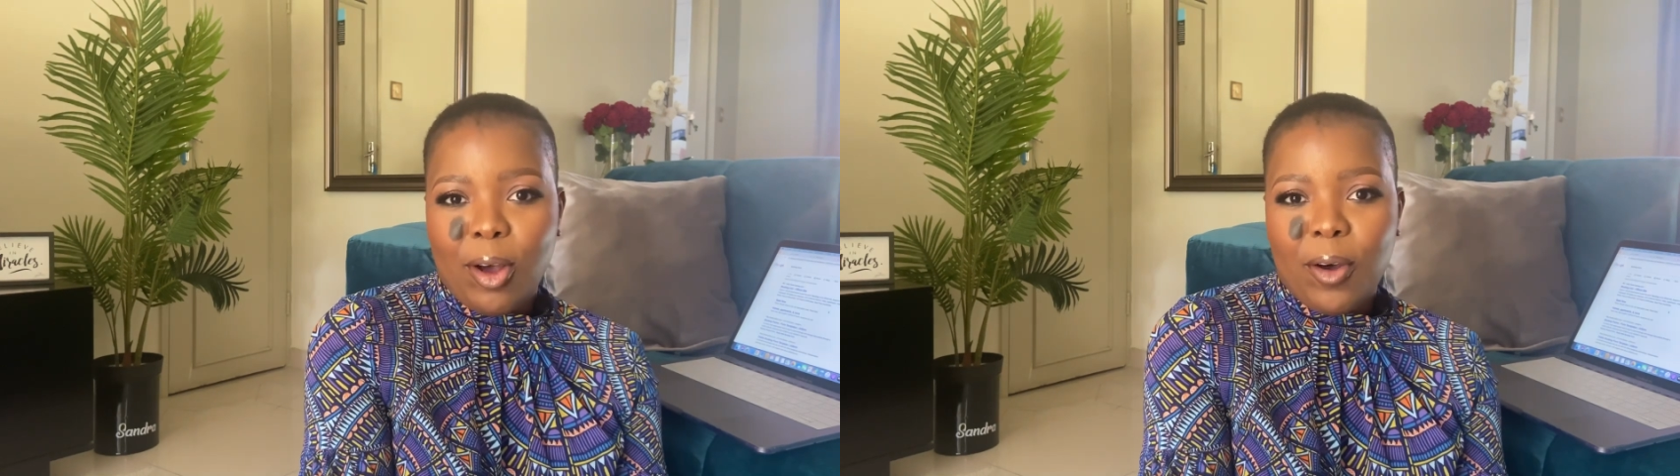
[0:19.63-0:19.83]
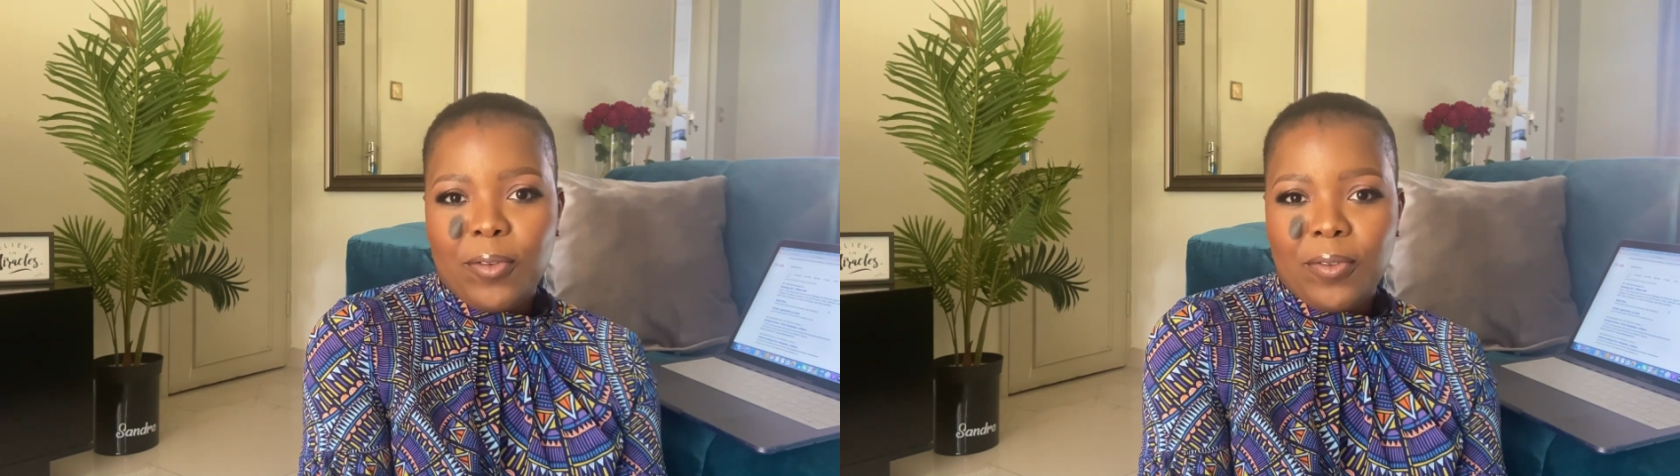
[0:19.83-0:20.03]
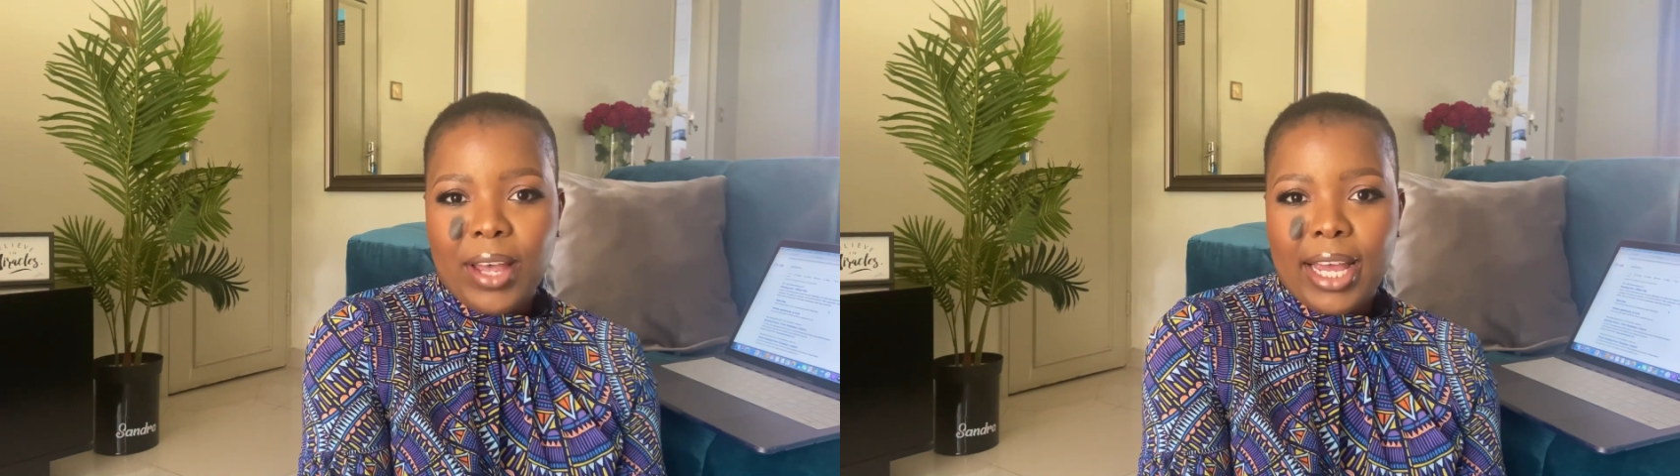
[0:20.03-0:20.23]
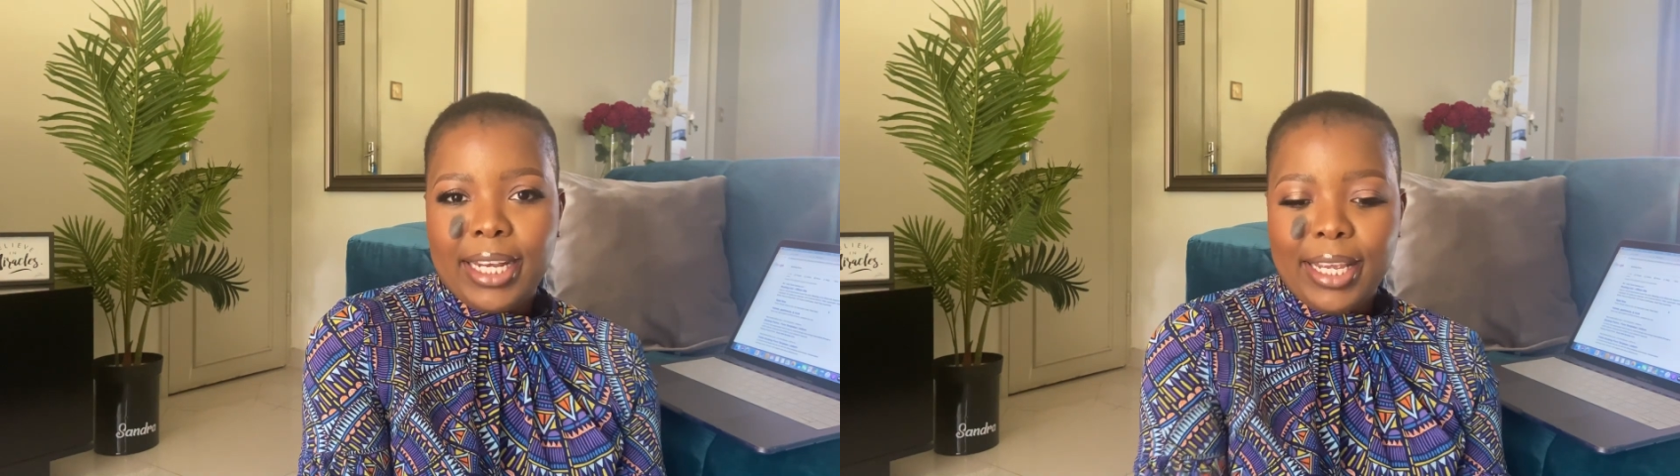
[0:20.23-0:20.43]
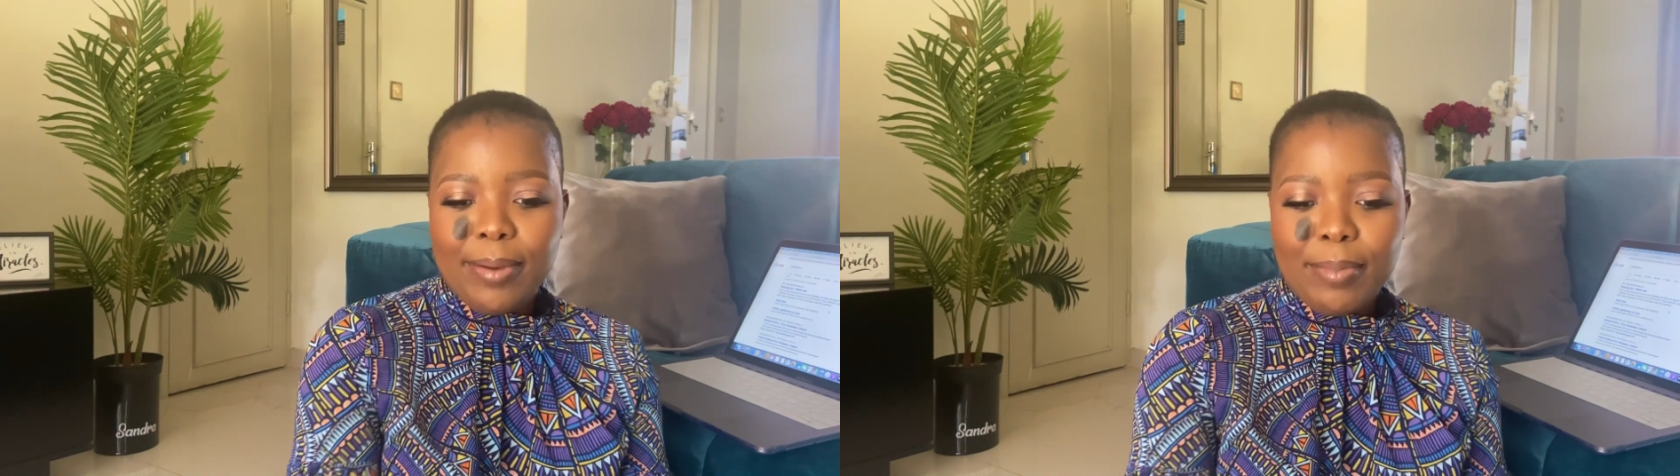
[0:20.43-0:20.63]
of
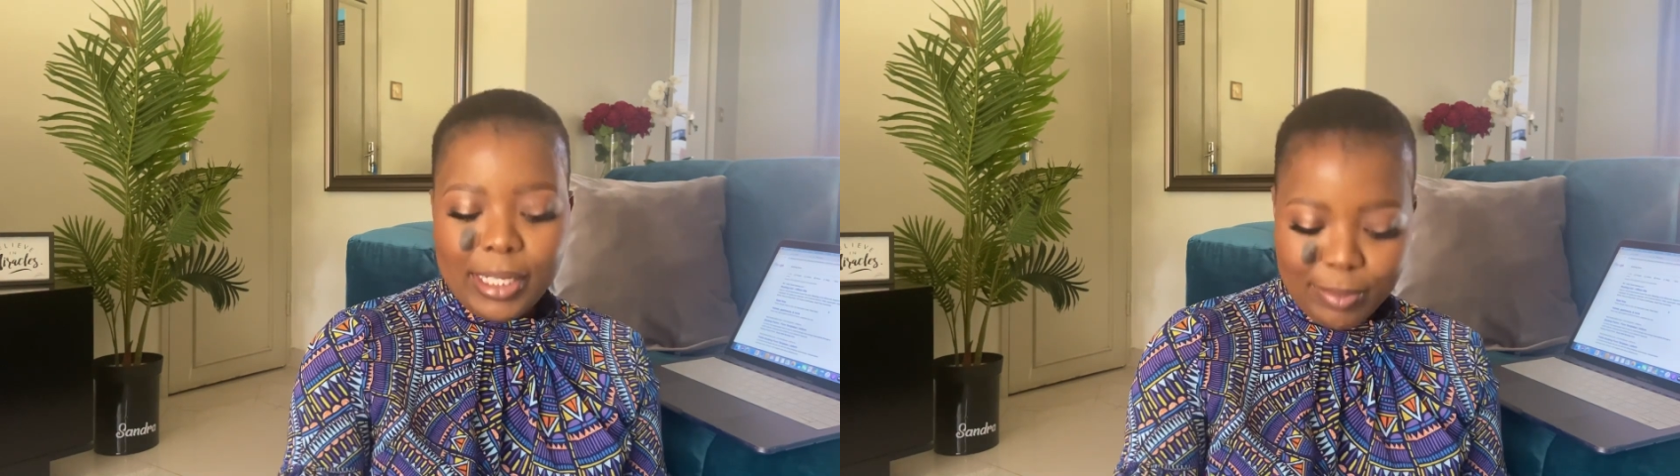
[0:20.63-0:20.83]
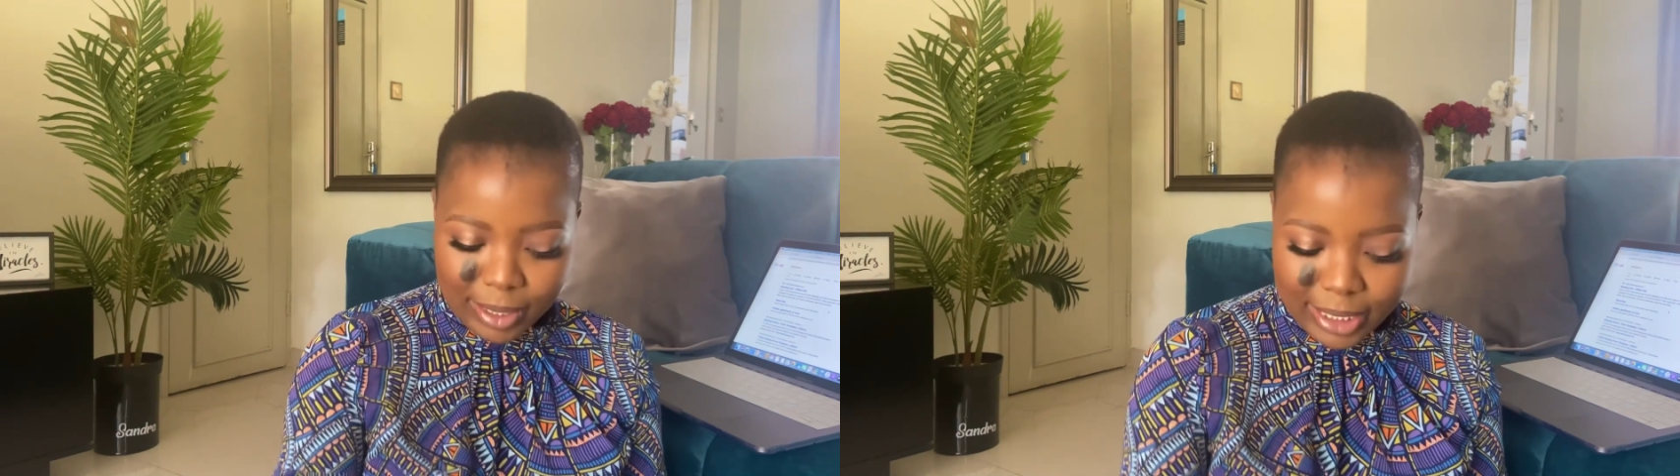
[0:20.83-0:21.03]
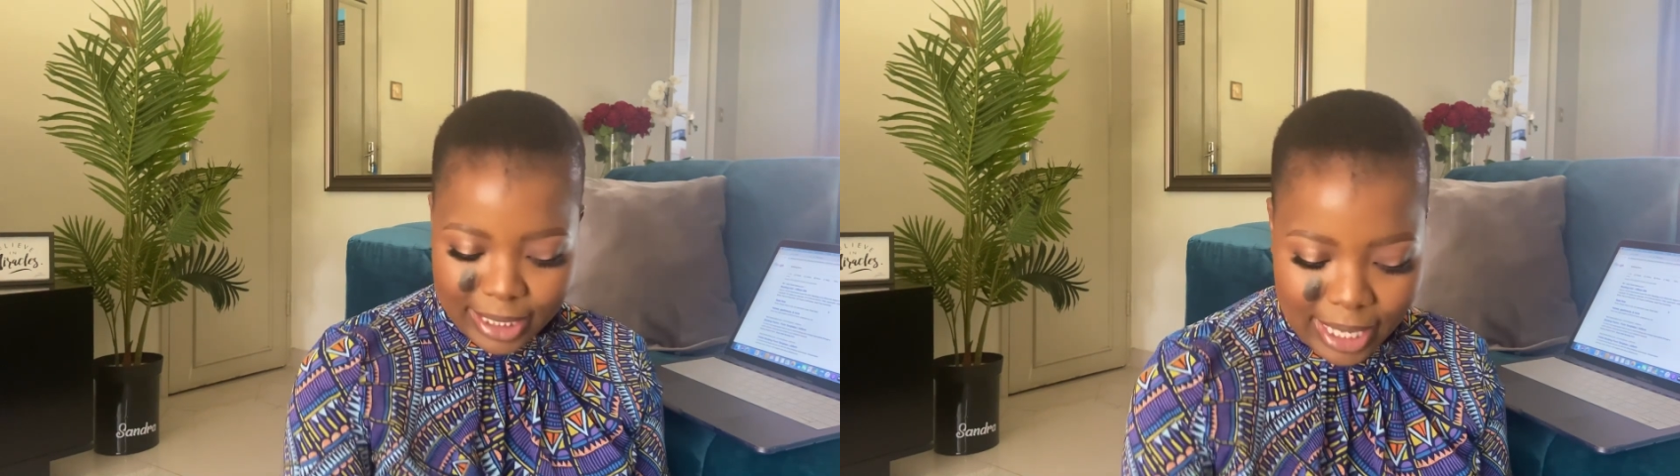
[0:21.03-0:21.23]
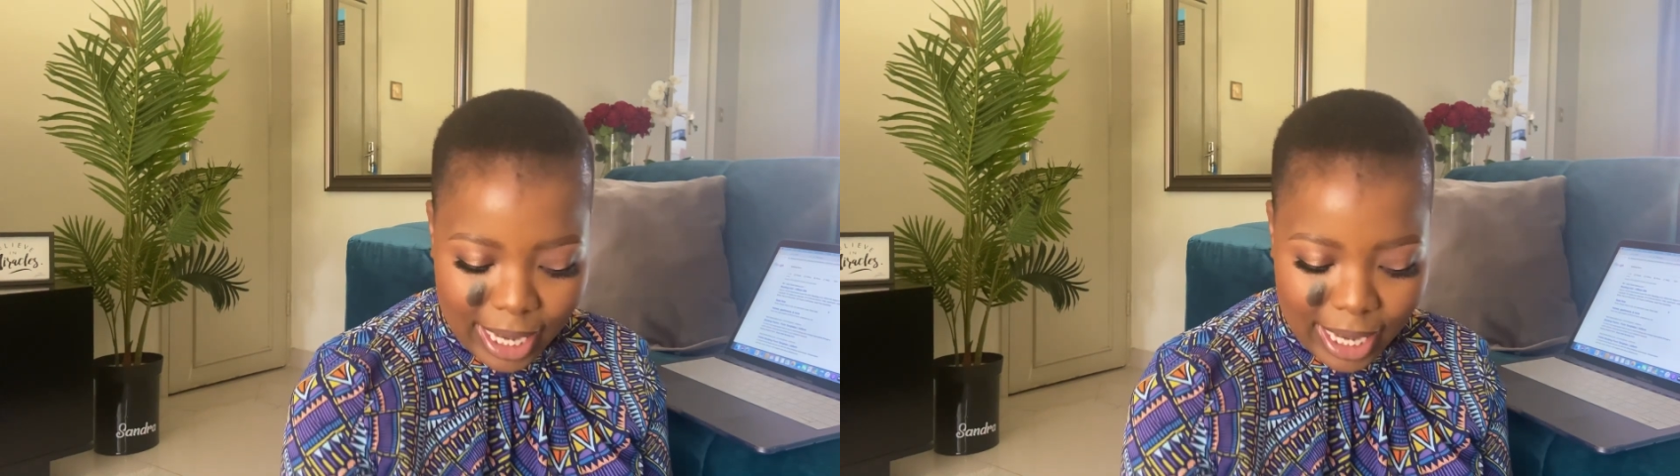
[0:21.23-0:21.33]
an e-passport.